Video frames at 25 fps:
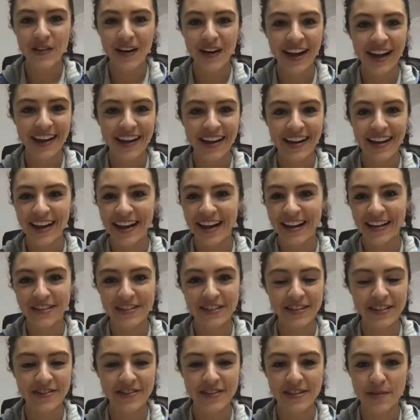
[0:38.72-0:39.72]
I
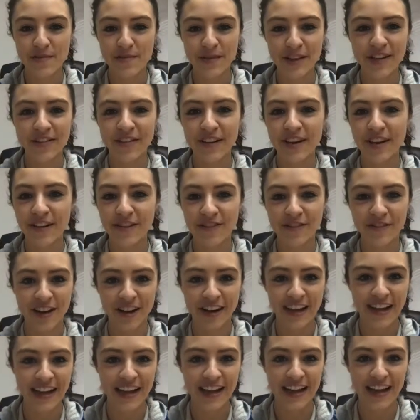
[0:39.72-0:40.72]
did something very
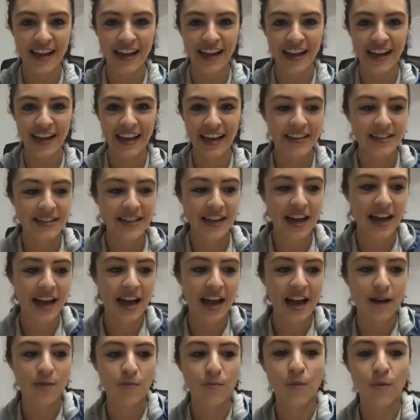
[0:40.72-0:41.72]
funny and
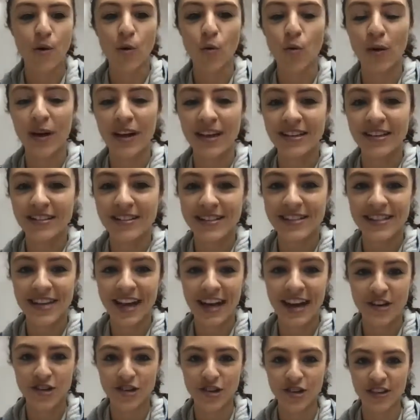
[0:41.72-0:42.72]
went
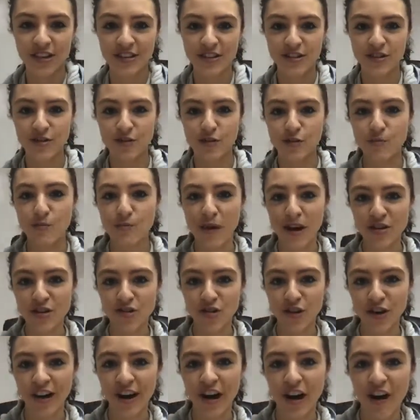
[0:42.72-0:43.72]
actually to
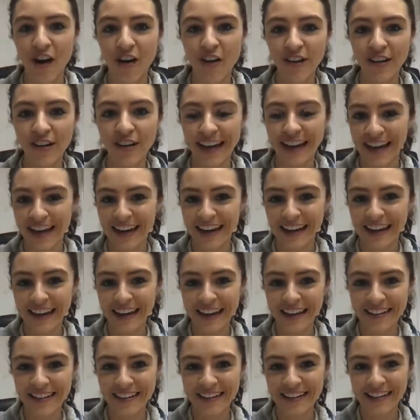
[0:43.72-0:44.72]
Montreal,
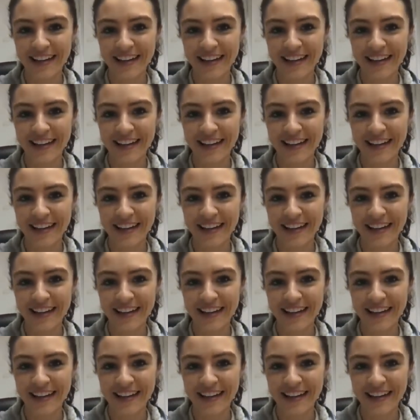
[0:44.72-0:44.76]
Canada.